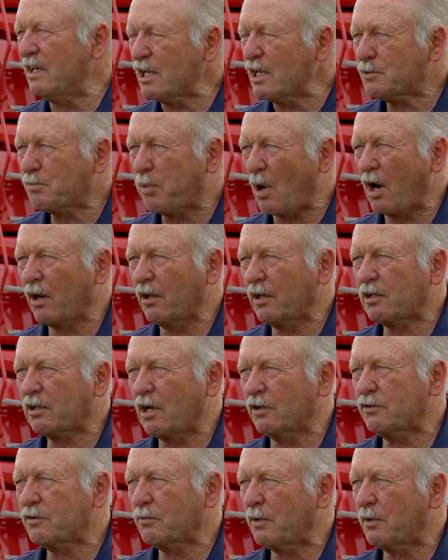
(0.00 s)
In this part of the
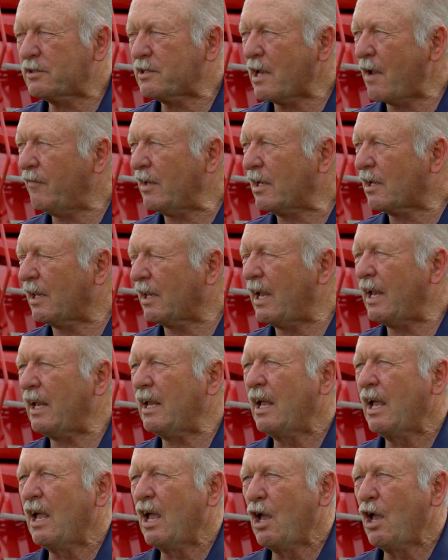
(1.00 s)
country with heavy
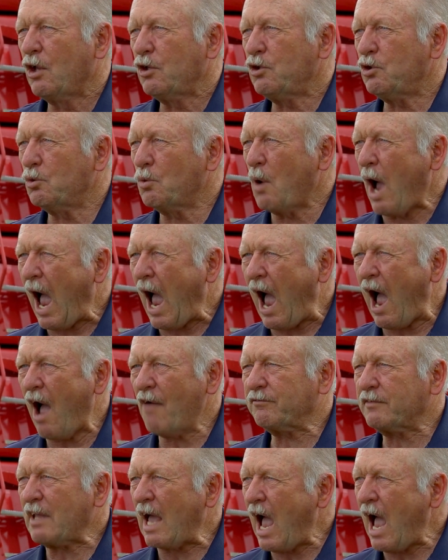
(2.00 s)
clay, you
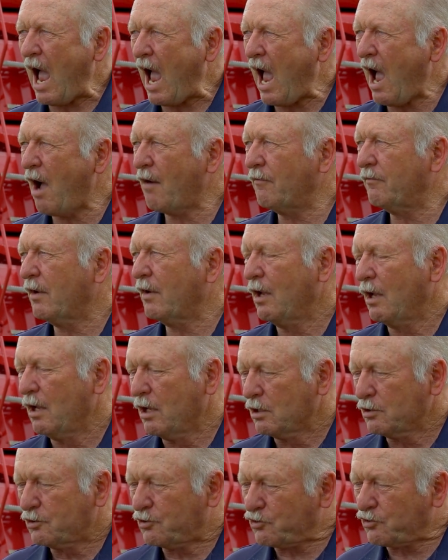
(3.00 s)
have to have
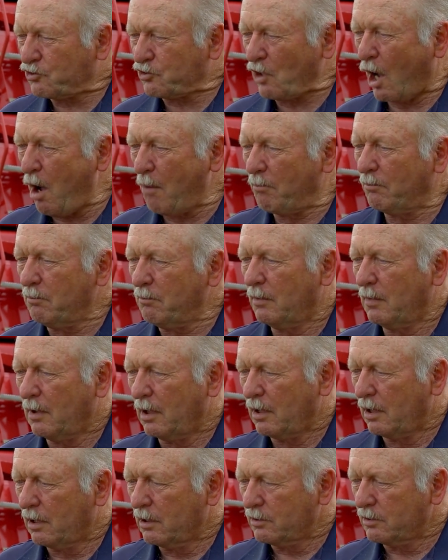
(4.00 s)
some
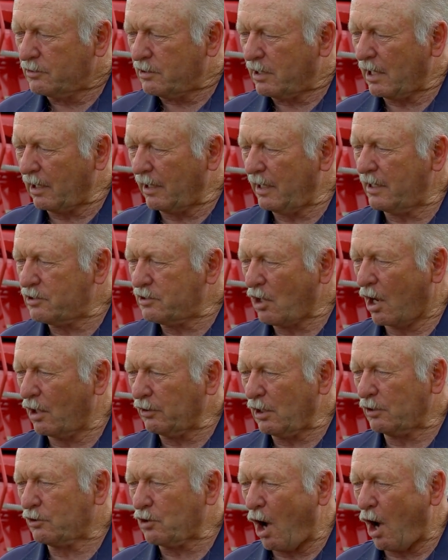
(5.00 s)
tillage
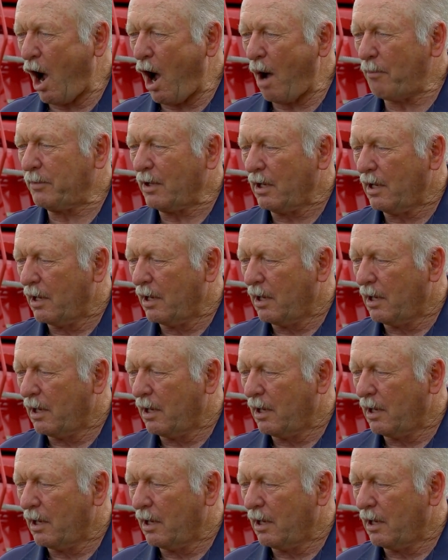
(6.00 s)
on the top